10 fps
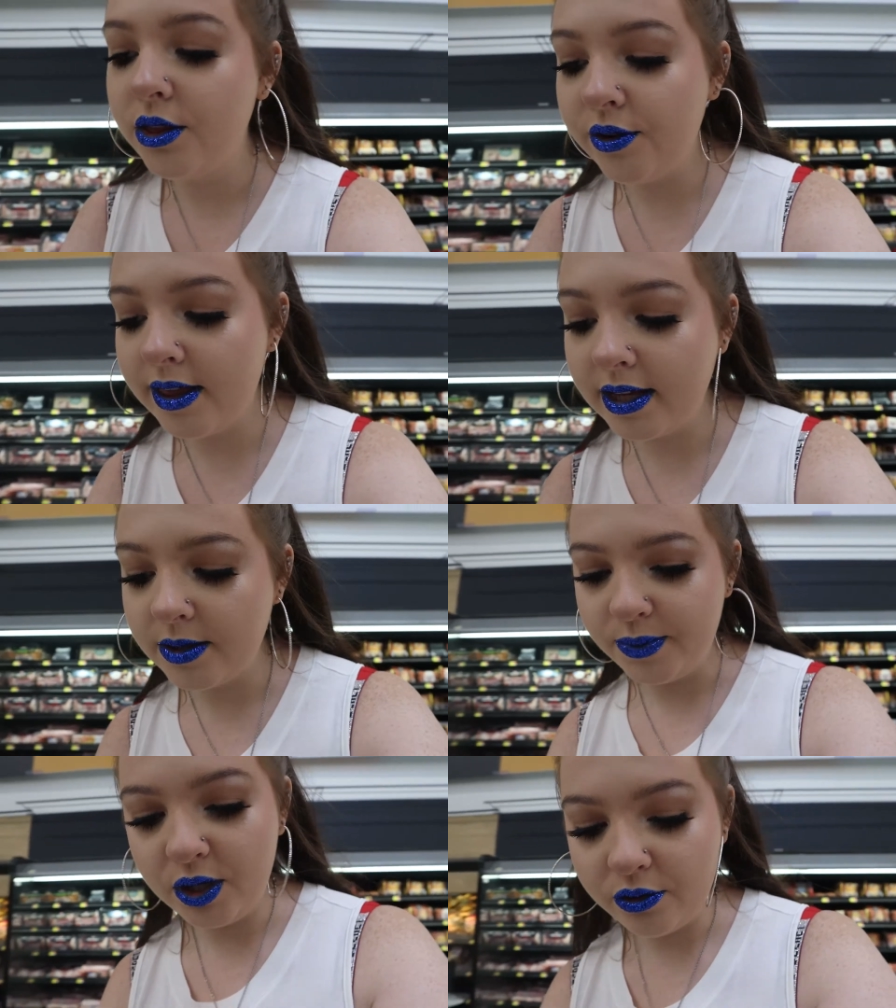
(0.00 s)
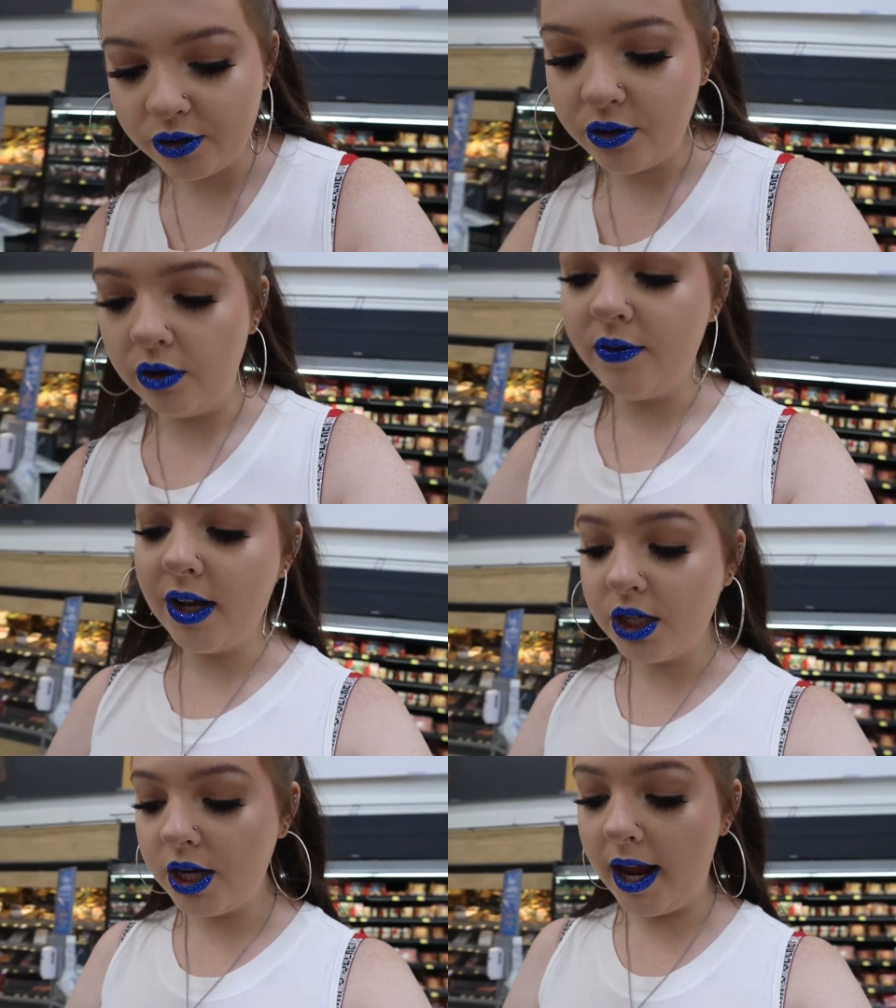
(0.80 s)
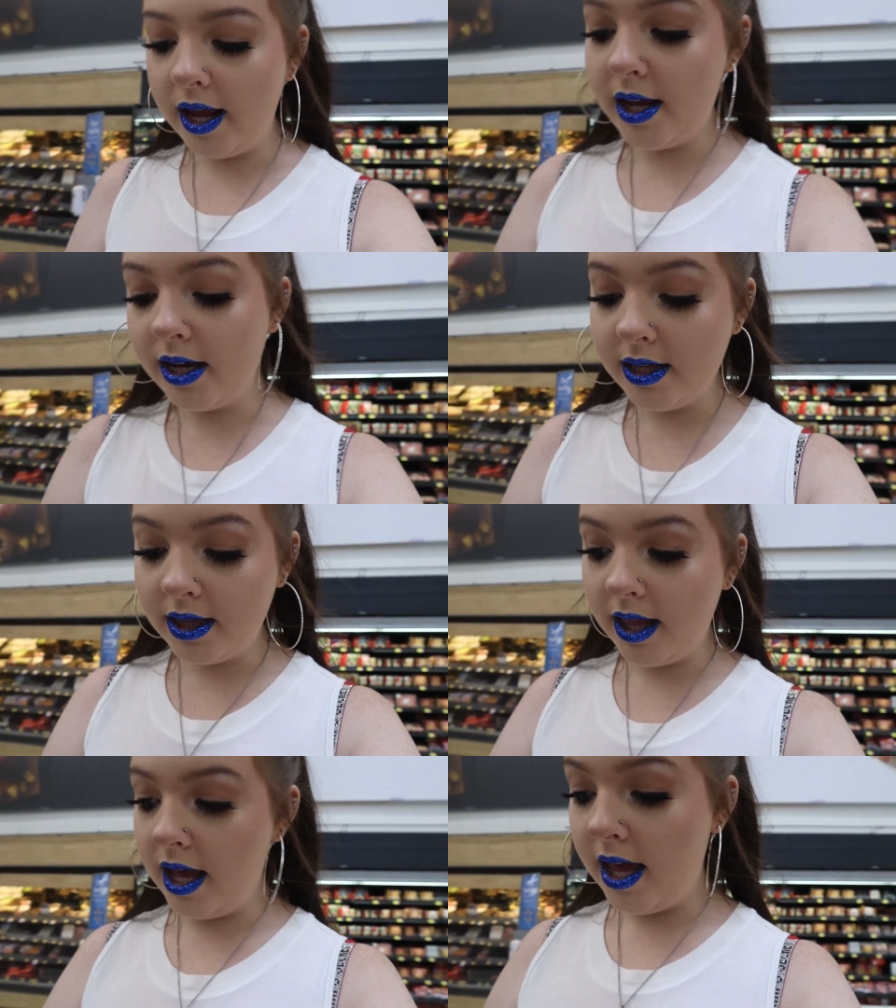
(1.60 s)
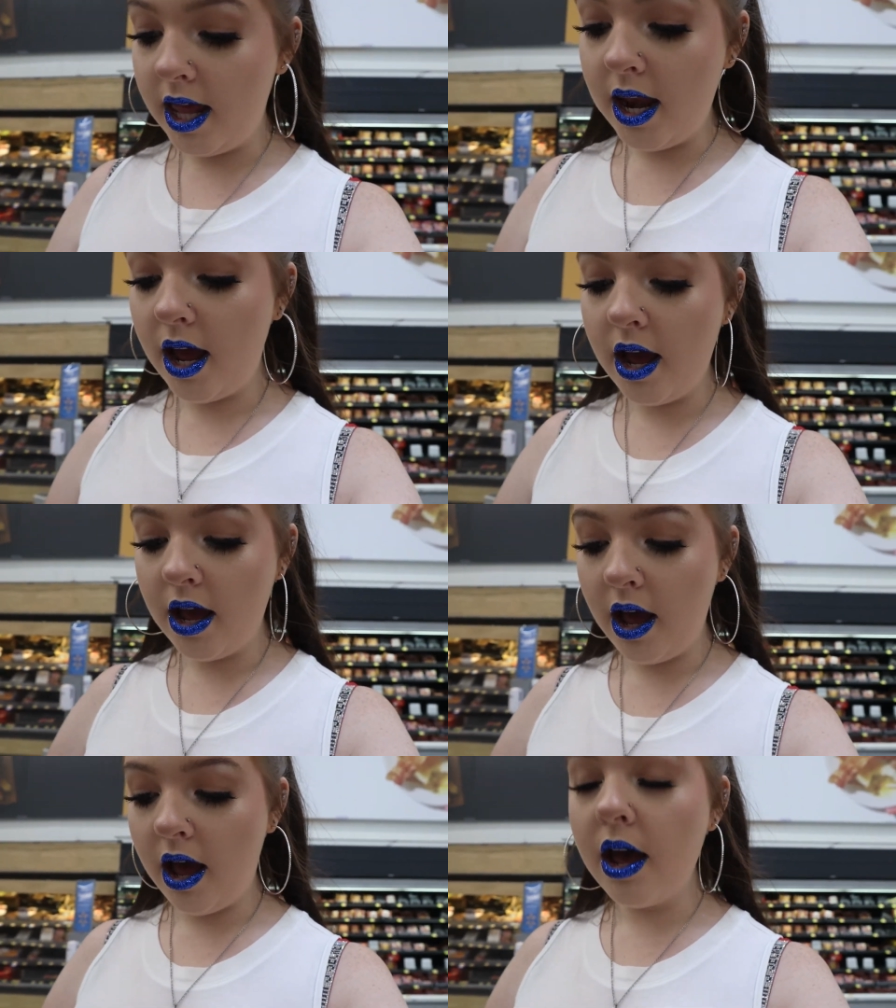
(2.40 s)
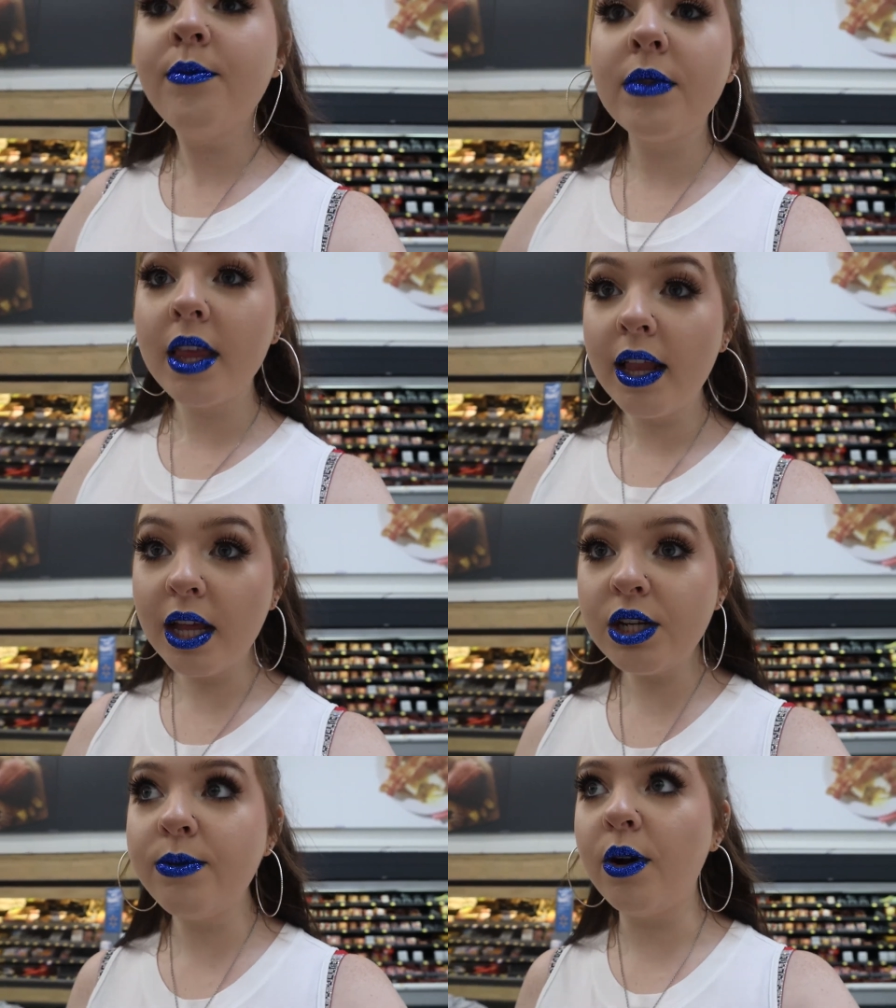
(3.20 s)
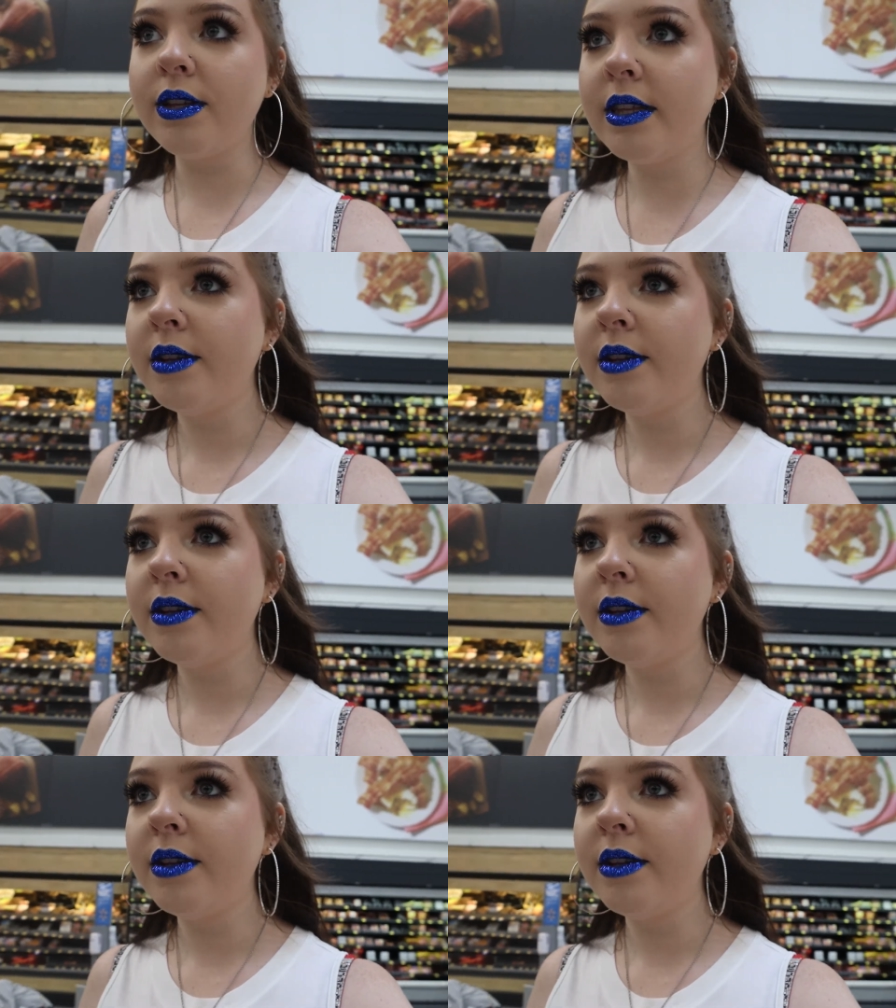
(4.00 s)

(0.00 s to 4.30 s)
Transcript: 3 things of Pringles, Goldfish, and then Lunchables,